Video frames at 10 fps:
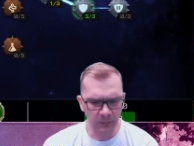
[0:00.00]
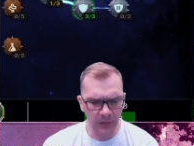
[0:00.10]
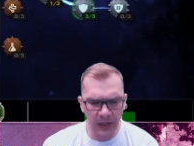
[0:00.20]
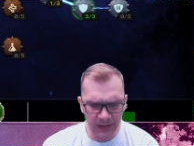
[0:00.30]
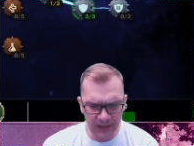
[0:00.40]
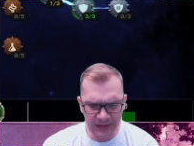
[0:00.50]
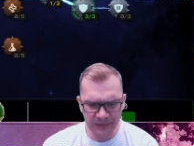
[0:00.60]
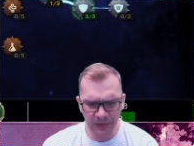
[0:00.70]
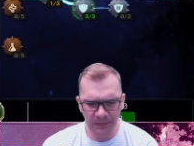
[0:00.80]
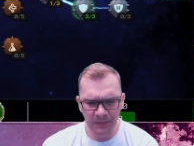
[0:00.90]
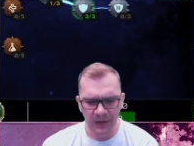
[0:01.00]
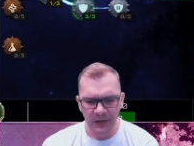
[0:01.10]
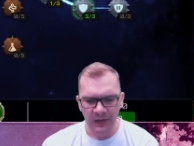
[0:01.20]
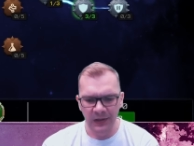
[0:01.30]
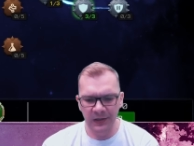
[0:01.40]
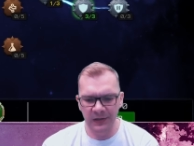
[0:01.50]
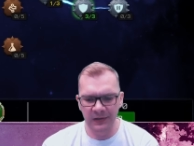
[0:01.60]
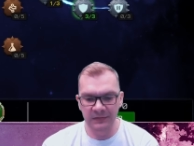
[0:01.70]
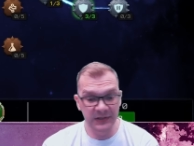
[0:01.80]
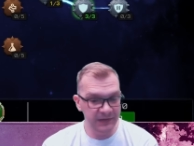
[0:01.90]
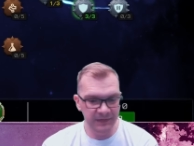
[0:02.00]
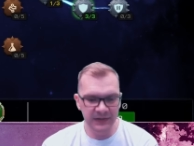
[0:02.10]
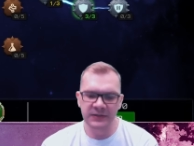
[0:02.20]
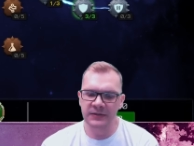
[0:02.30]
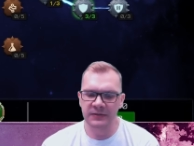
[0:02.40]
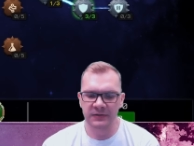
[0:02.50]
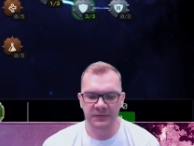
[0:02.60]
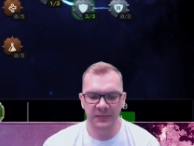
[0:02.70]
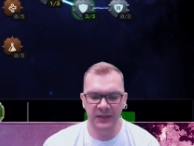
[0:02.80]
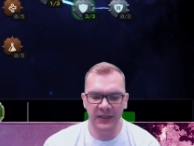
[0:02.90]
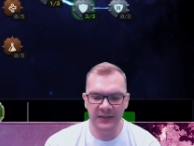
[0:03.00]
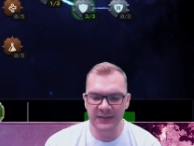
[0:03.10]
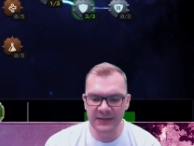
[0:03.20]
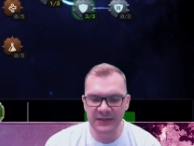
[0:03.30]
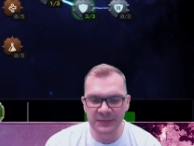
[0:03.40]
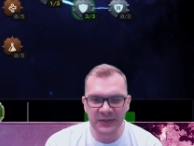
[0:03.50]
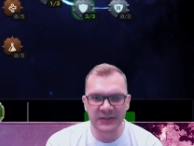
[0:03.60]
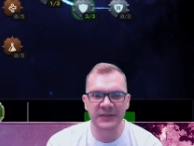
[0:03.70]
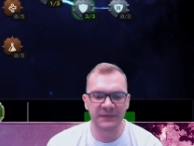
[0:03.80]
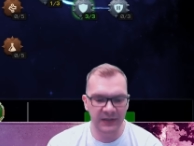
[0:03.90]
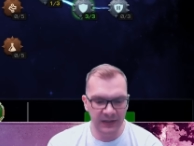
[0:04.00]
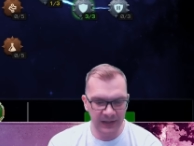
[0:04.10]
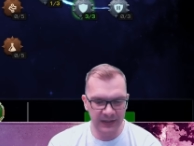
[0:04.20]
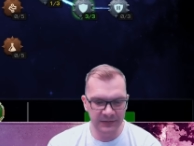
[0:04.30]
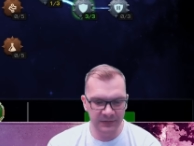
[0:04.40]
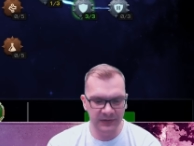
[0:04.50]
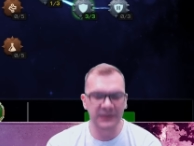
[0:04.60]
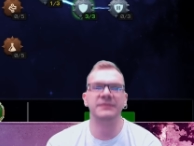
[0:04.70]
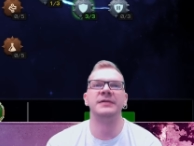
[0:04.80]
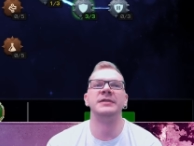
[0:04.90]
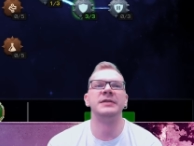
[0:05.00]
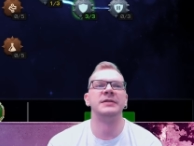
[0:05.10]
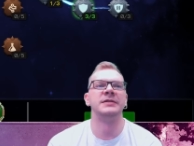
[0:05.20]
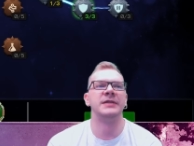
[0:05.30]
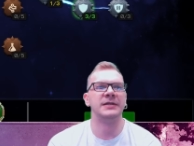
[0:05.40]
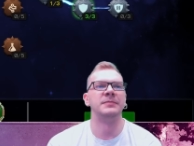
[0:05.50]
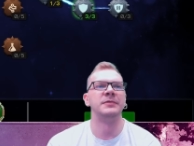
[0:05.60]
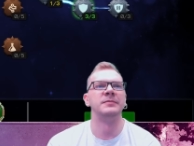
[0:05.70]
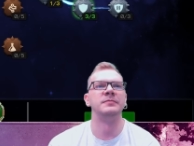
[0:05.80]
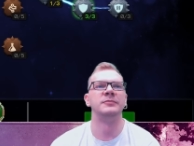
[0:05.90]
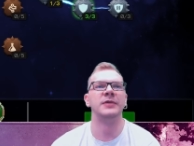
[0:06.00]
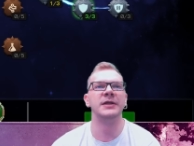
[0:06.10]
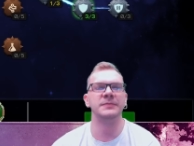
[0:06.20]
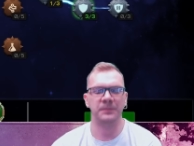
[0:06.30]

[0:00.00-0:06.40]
Alliance War uh, defense. But yeah, this is the specific Alliance War defense right?